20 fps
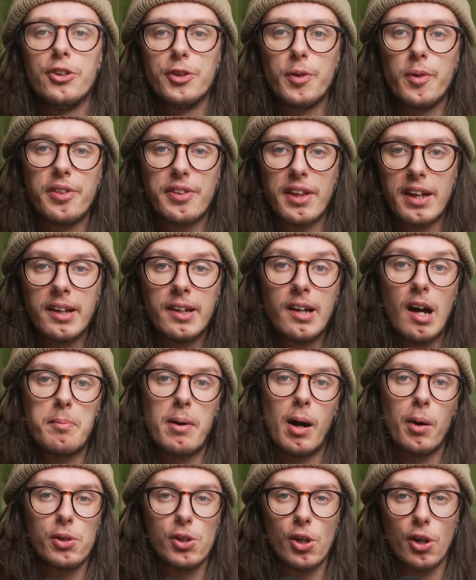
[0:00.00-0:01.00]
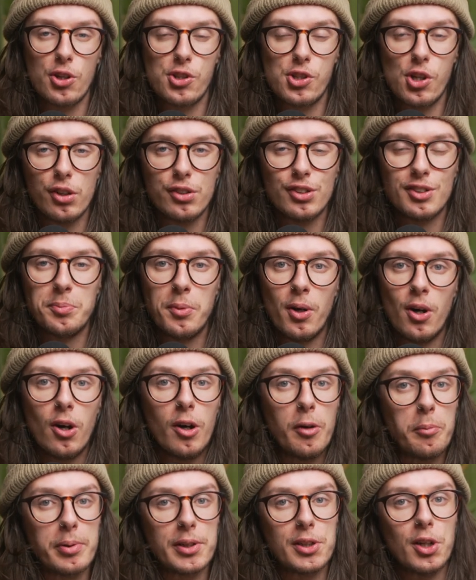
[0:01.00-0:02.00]
You think about your shots
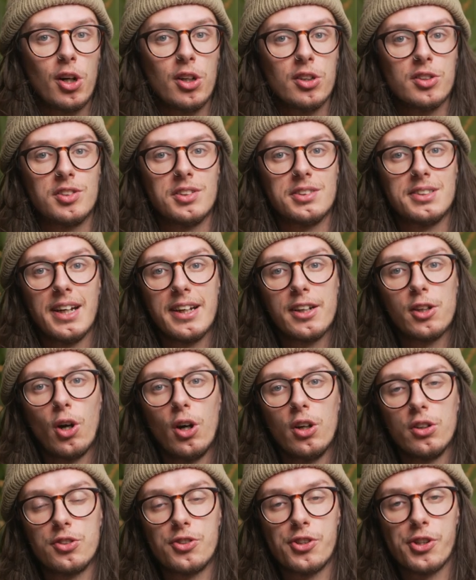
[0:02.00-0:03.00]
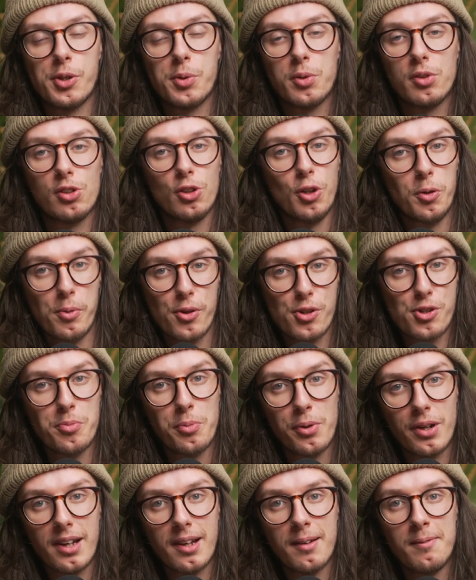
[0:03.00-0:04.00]
more because they cost you so much
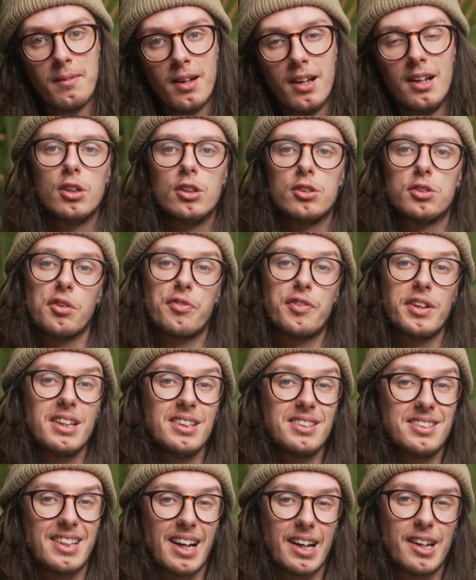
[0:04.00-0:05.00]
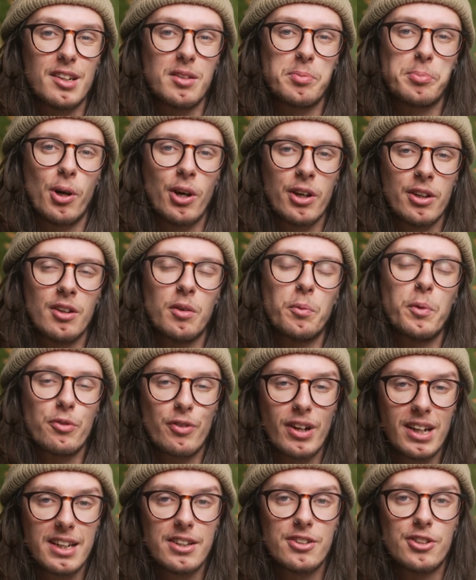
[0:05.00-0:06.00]
money. So for this second point, we
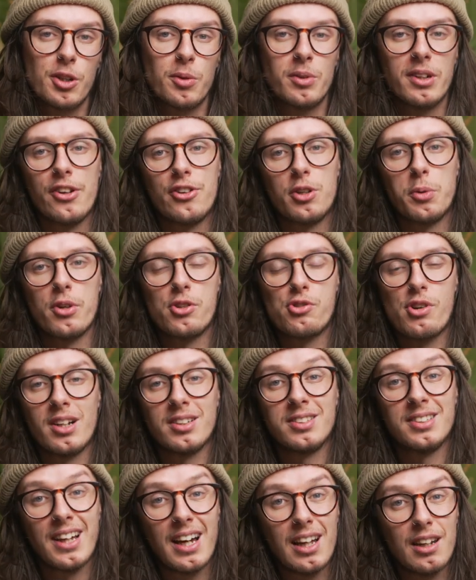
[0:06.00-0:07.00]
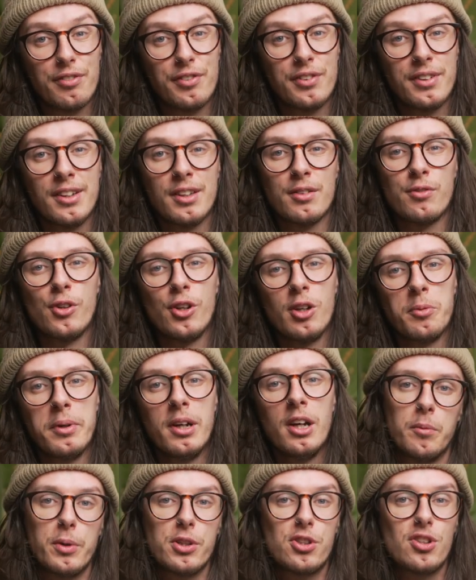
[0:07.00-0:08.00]
really do need to address the elephant in the room,
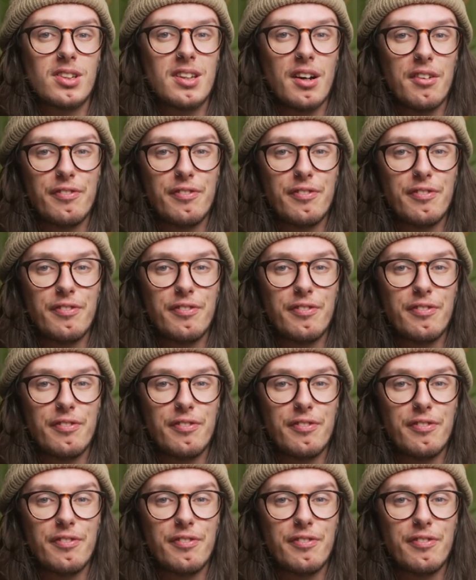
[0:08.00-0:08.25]
which is that